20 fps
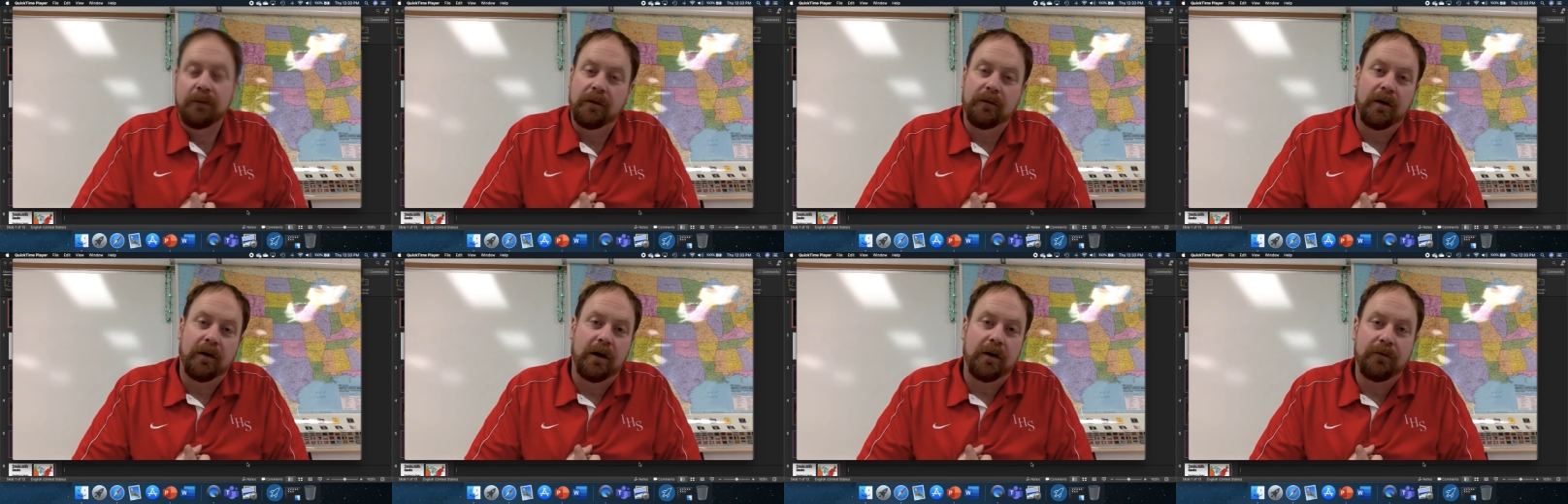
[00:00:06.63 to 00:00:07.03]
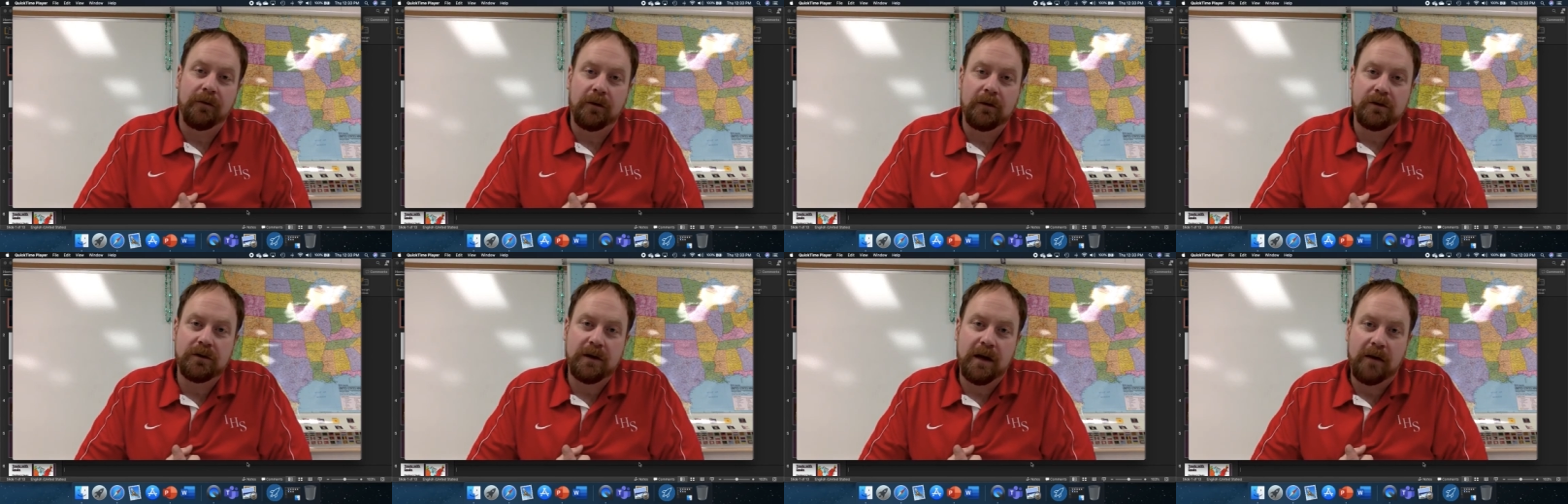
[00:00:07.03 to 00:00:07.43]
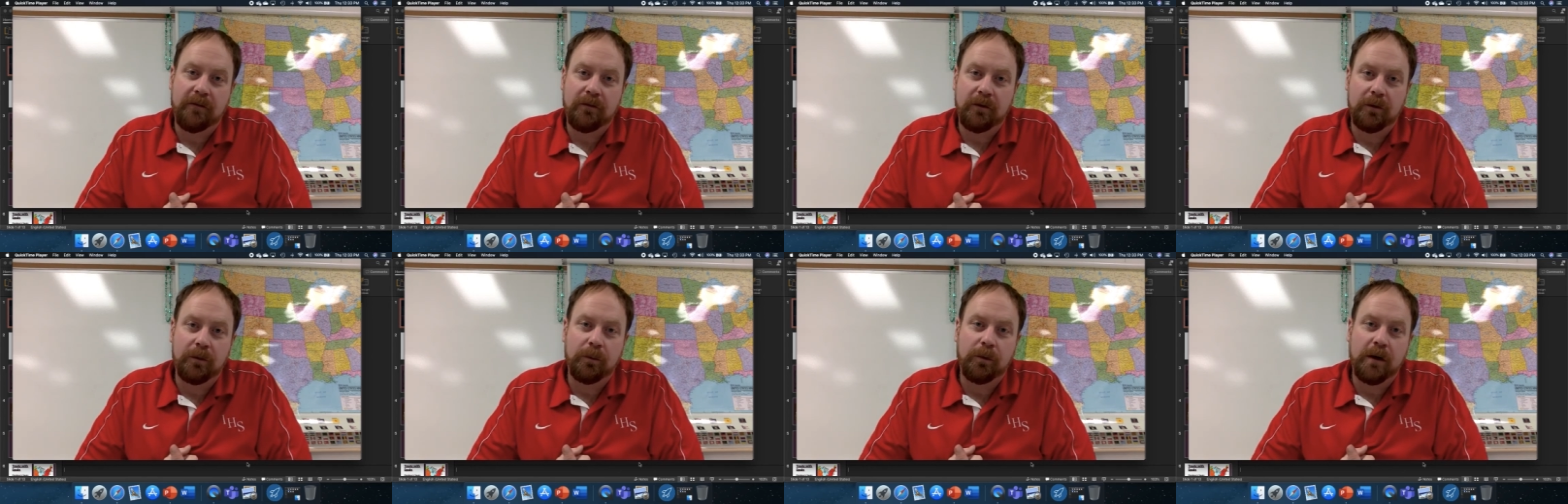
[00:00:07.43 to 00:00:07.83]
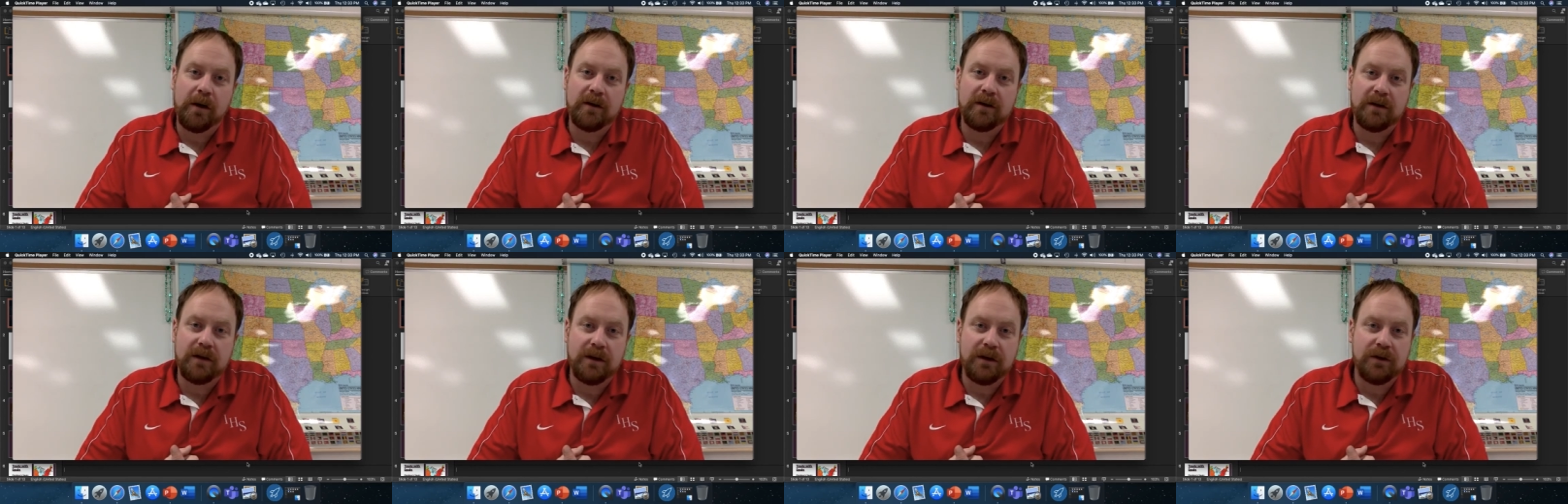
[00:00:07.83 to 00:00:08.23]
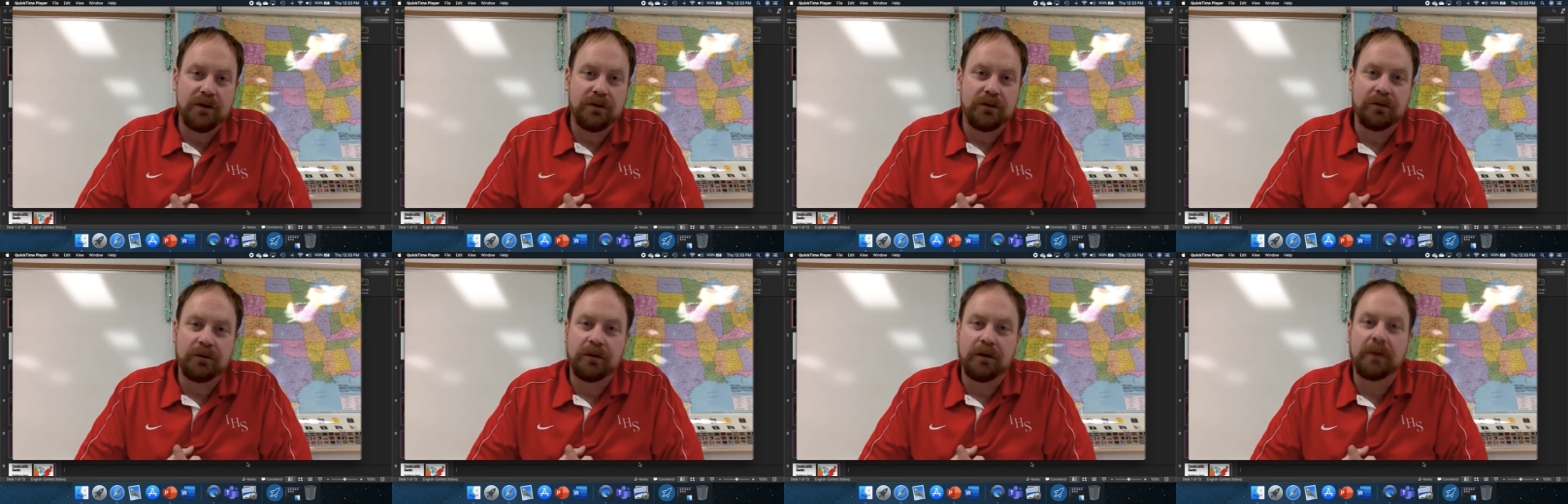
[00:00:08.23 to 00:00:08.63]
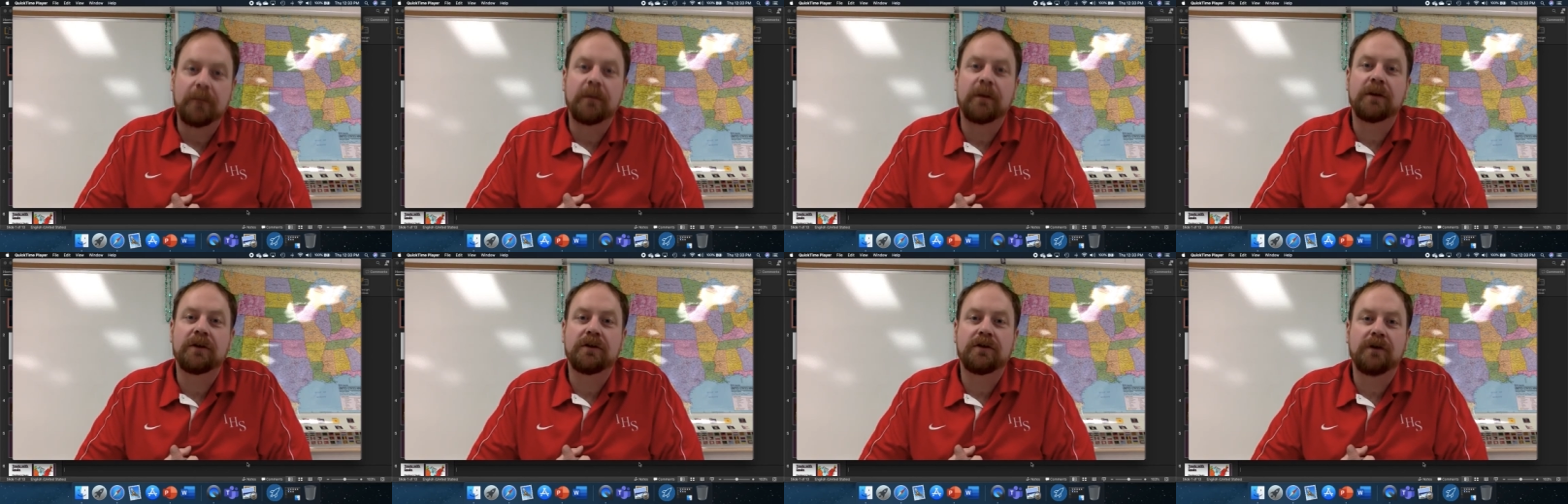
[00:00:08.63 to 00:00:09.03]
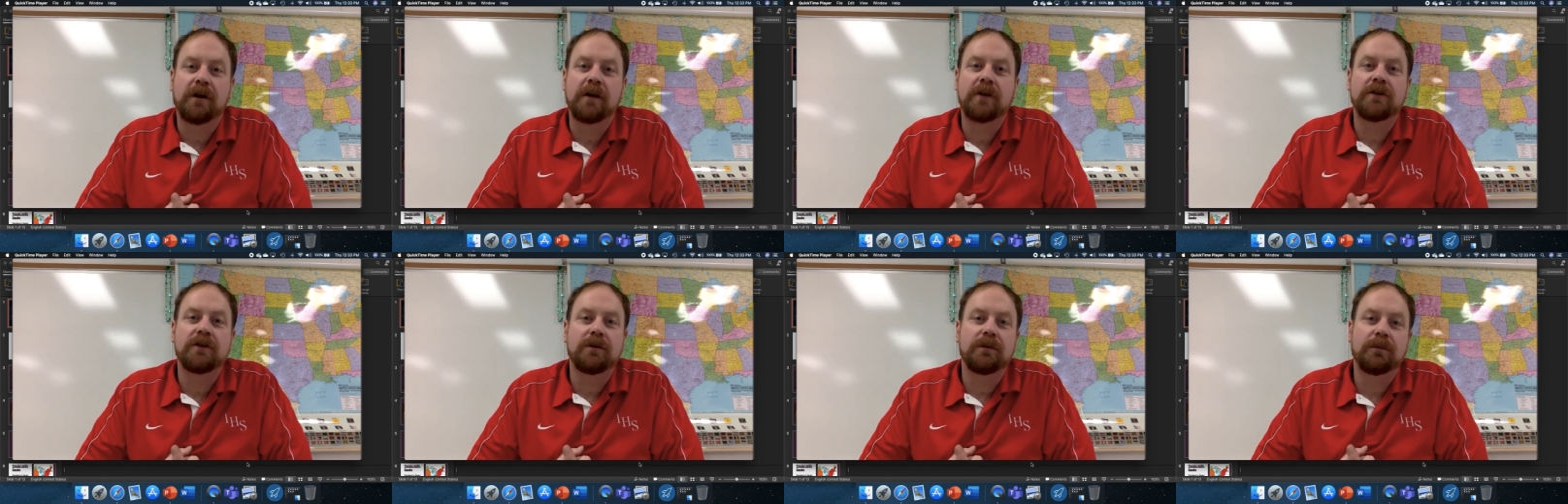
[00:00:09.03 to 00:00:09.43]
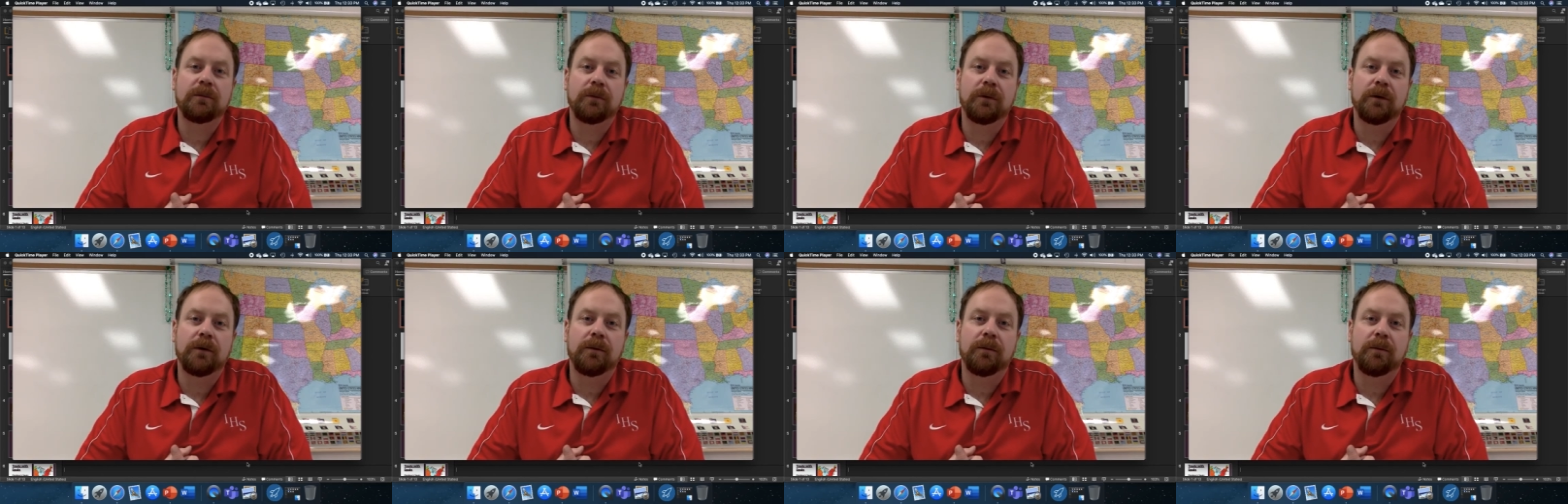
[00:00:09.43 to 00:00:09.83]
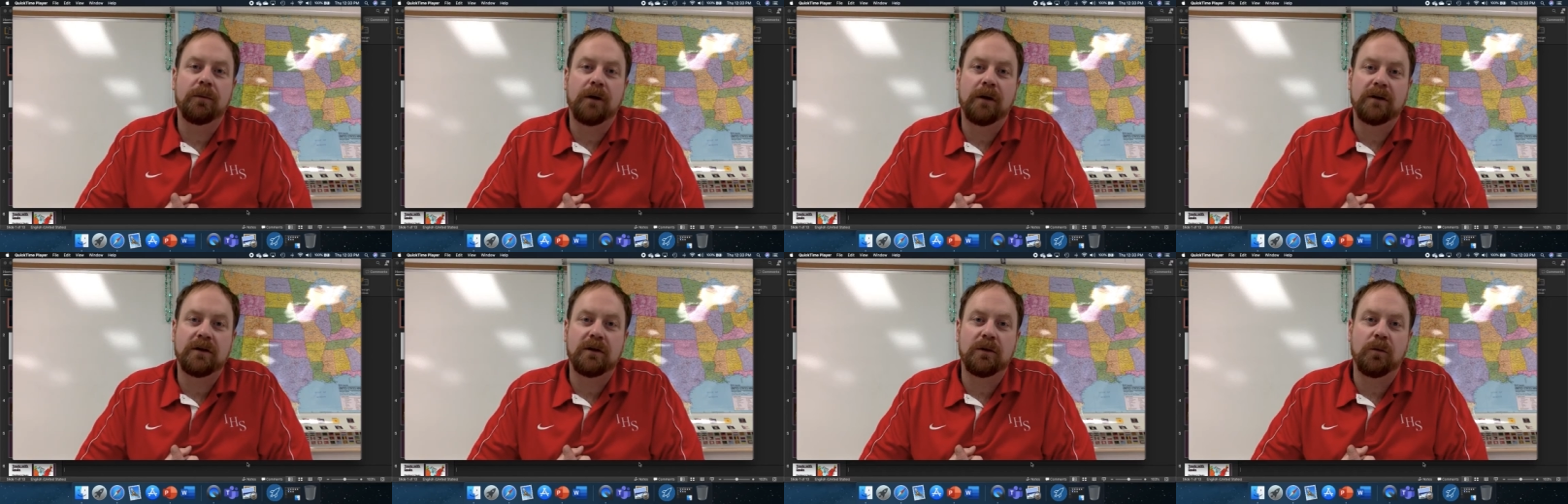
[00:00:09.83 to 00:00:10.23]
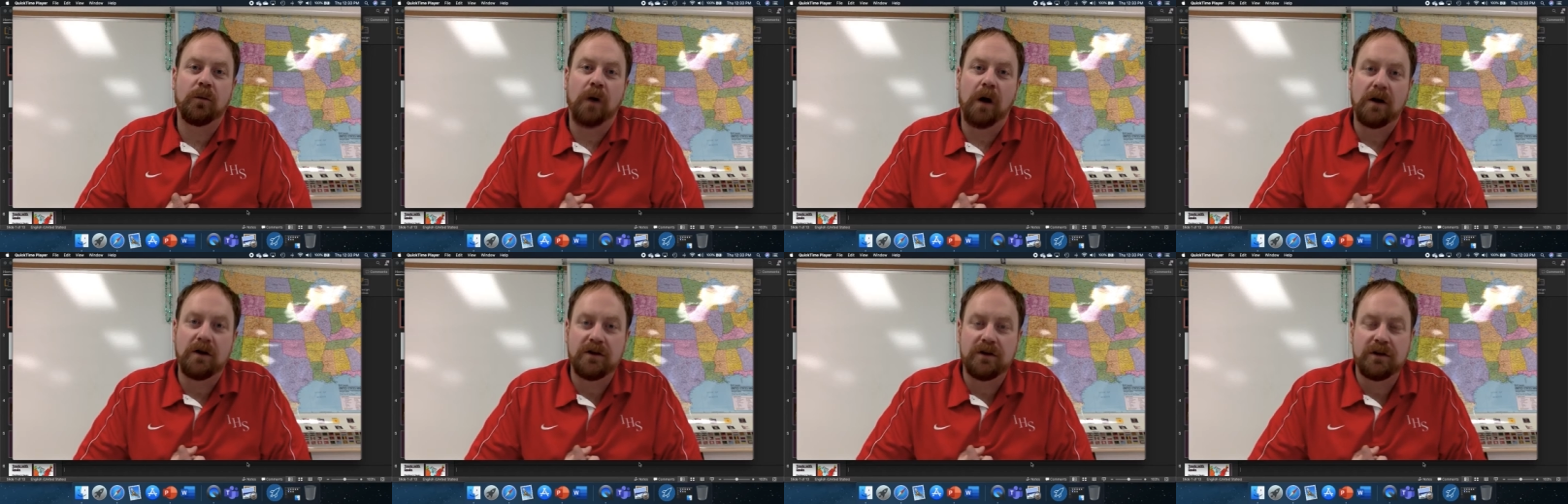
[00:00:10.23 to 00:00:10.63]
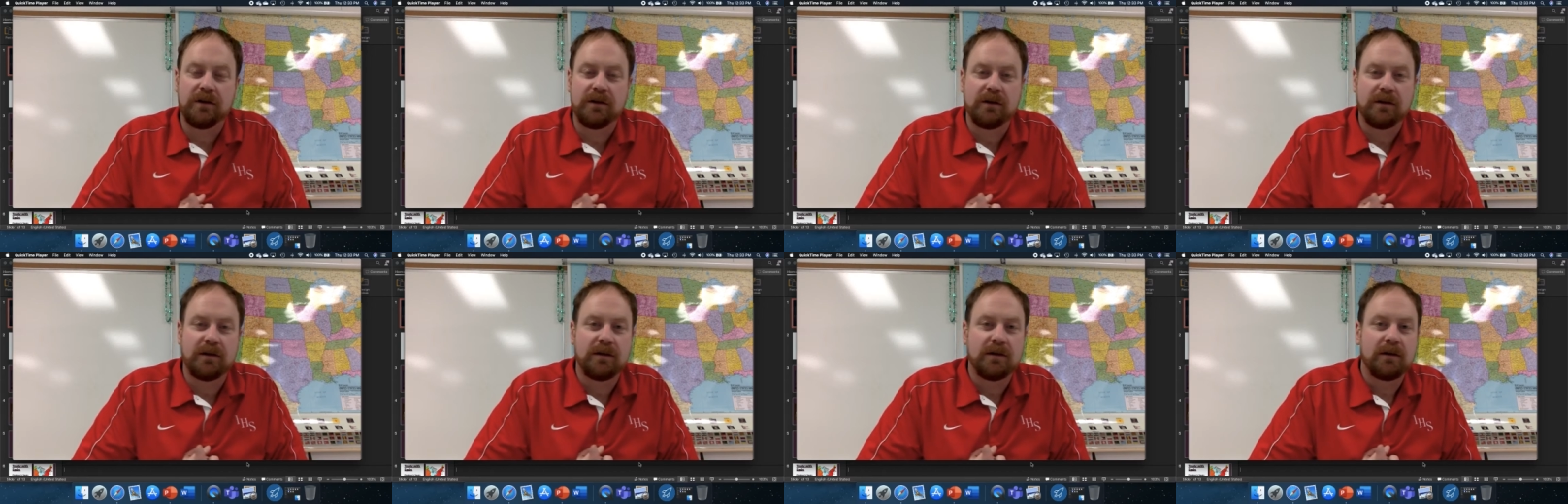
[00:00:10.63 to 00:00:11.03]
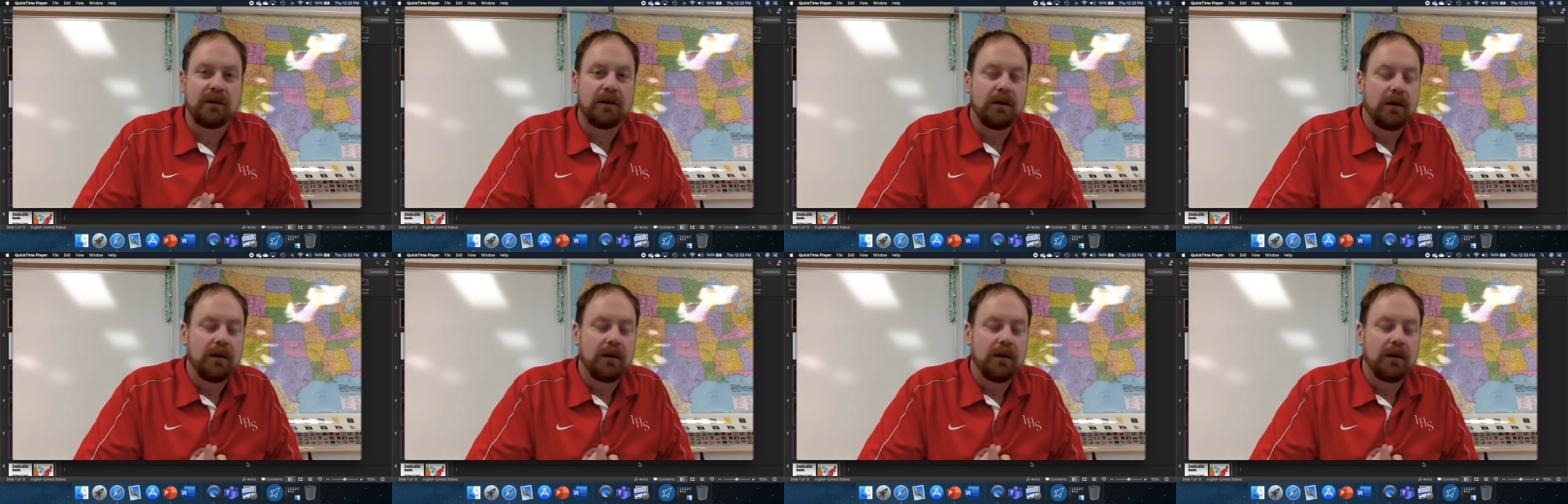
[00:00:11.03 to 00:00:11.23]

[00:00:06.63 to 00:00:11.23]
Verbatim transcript: the very first ever presidential administration with President Washington's